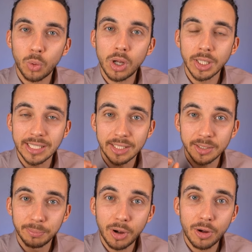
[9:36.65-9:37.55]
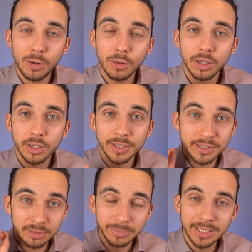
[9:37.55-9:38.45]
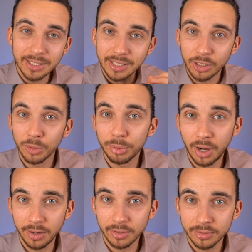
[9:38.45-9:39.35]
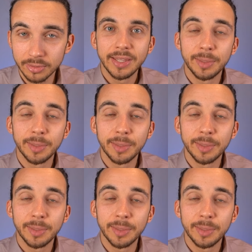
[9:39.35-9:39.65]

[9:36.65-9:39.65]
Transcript: quality small custom in-ear products.